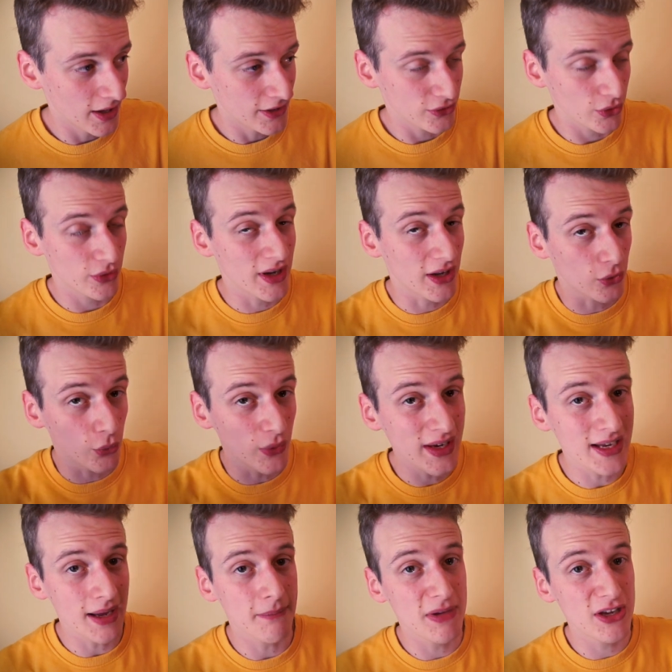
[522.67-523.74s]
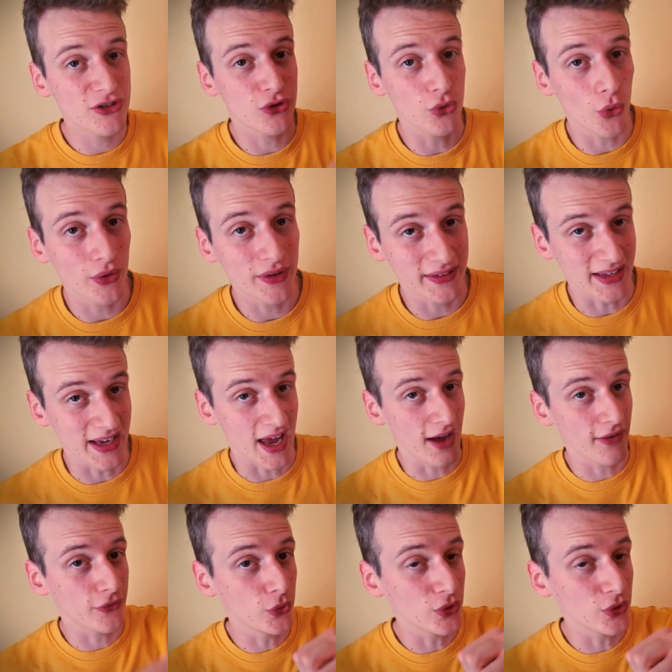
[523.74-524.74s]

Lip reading: so that we can be sure that they have